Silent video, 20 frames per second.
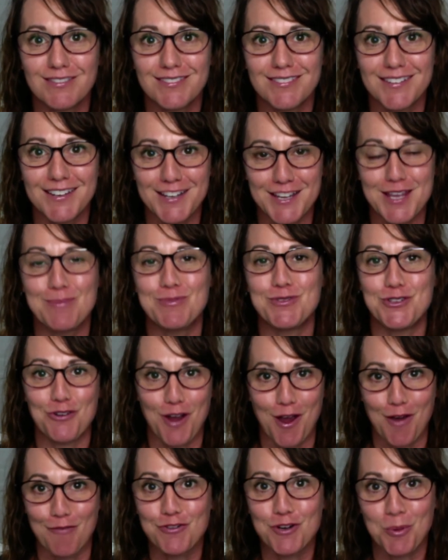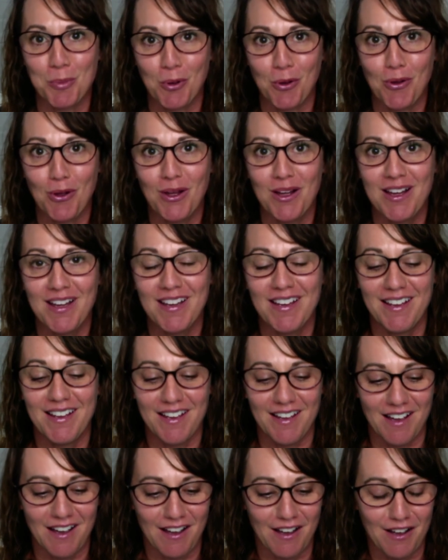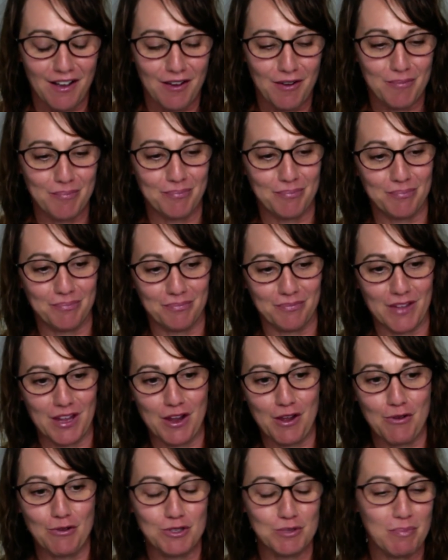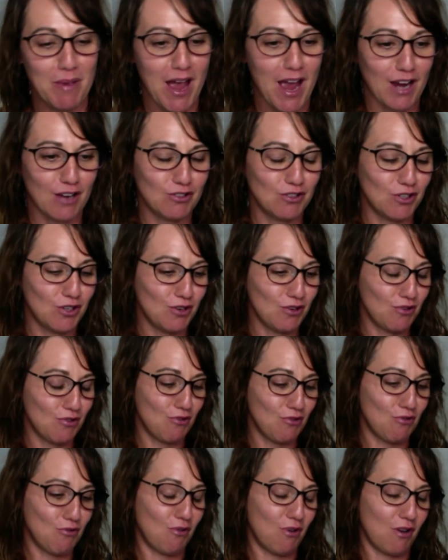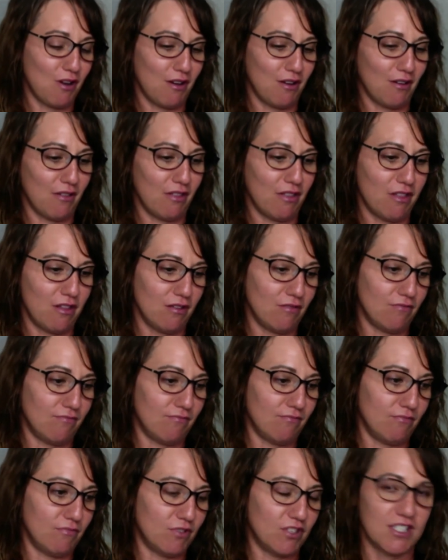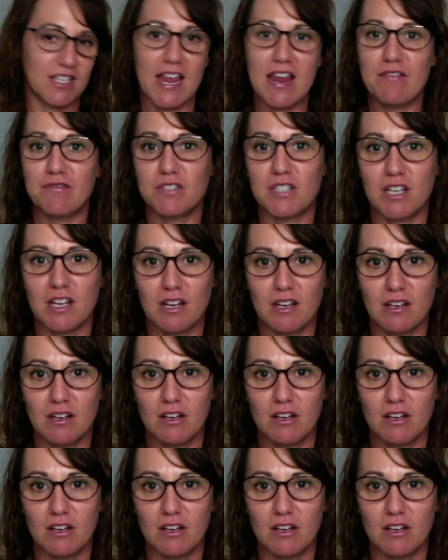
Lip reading: it keeps you comfortable. It goes back to the safety.